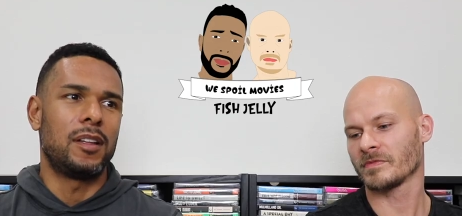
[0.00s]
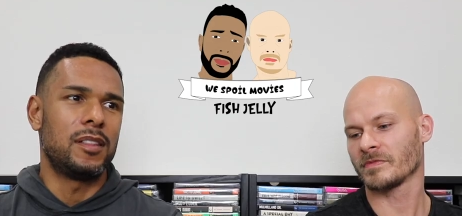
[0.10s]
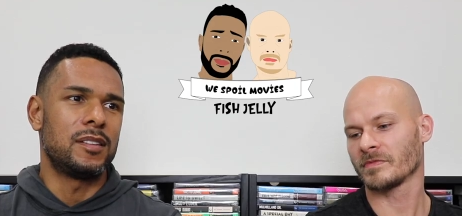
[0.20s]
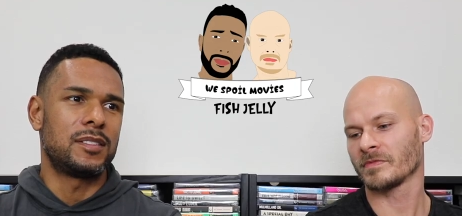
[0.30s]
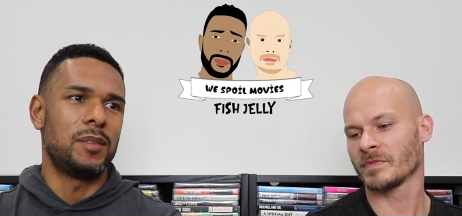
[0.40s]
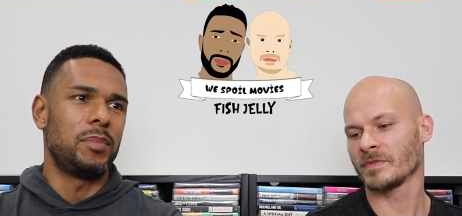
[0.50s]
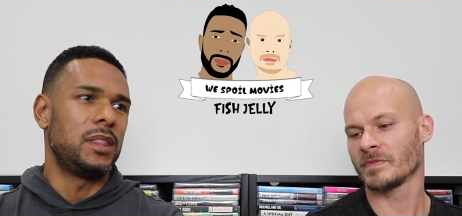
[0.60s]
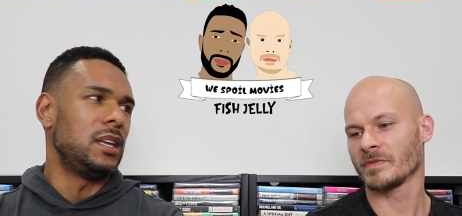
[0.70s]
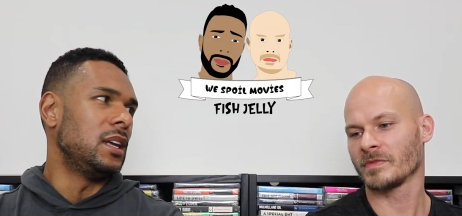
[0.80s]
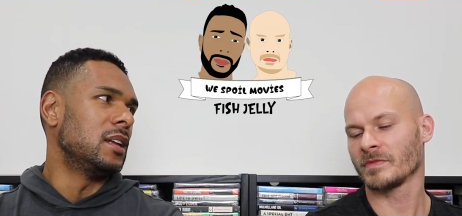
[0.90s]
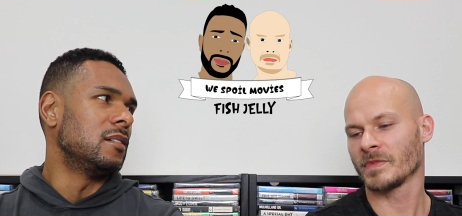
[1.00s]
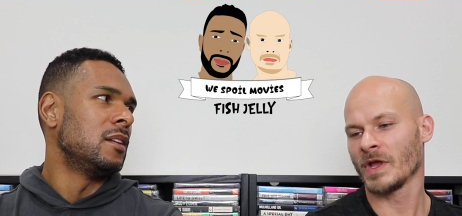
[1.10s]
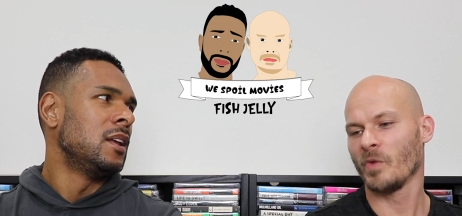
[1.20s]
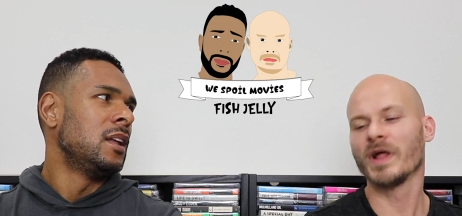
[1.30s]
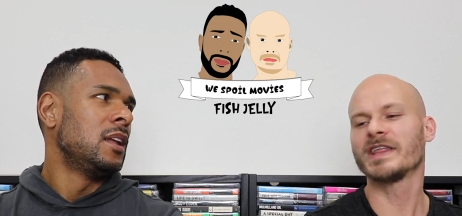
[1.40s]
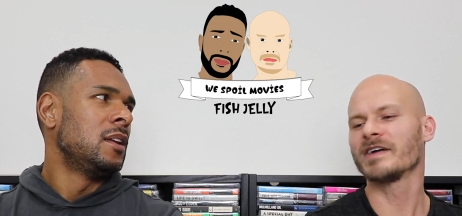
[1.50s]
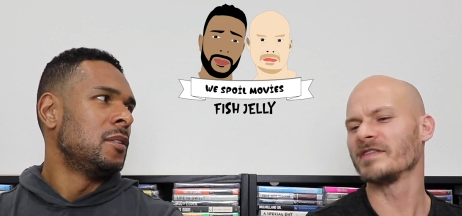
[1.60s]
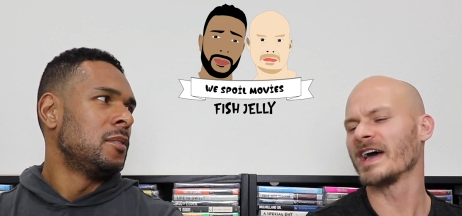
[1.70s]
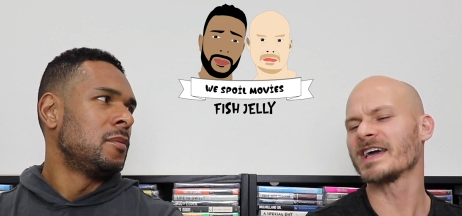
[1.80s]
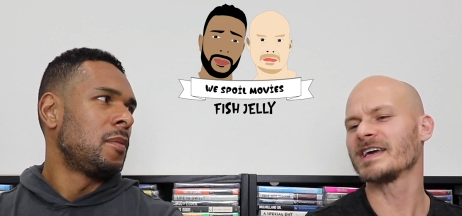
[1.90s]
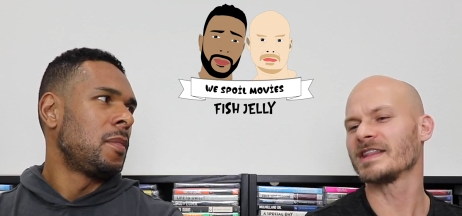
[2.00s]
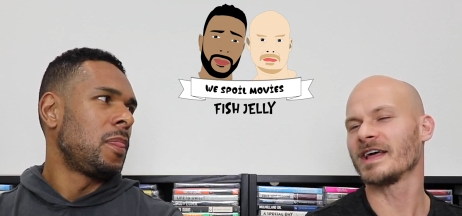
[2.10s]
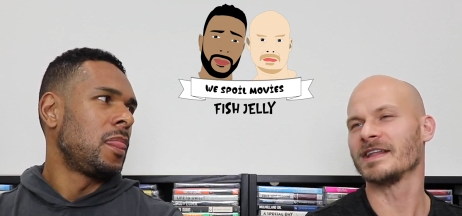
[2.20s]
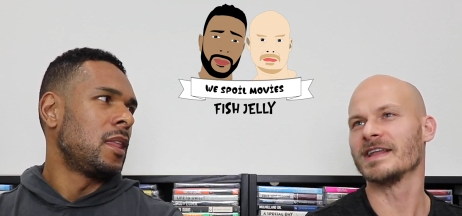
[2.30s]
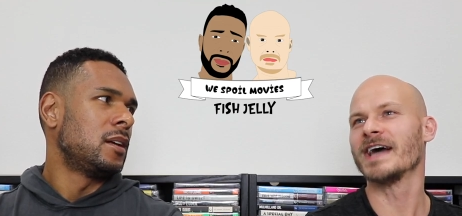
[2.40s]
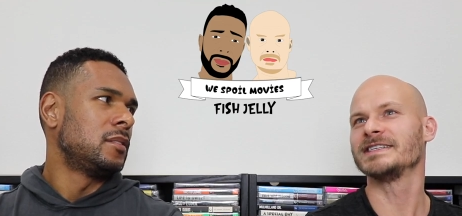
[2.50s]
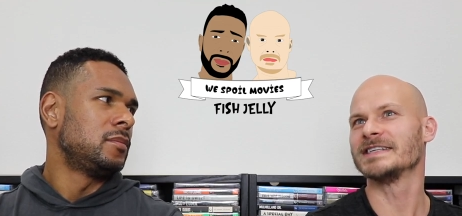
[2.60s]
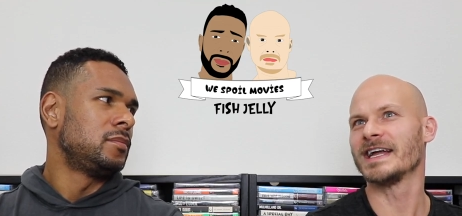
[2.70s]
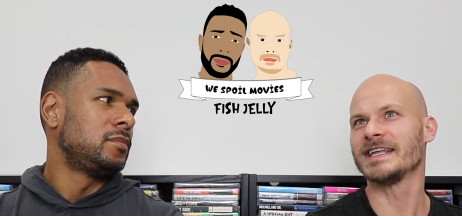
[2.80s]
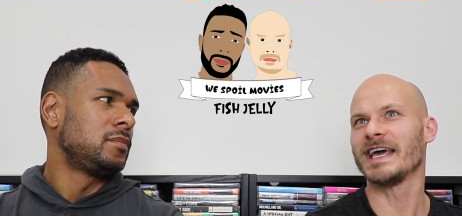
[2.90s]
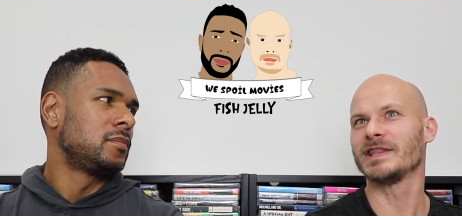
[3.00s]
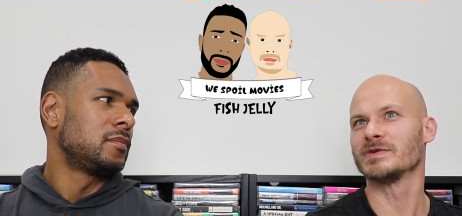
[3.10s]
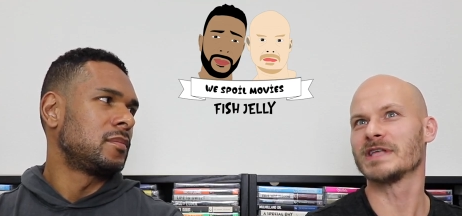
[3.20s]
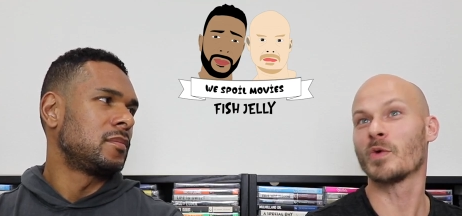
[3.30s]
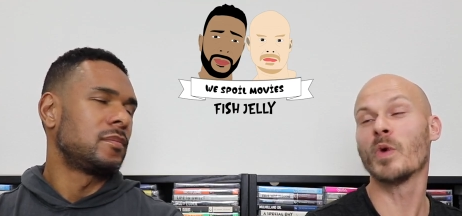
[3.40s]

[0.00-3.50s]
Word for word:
Speaker 1: all this sympathy and. Well, I think of like in 1998, there was like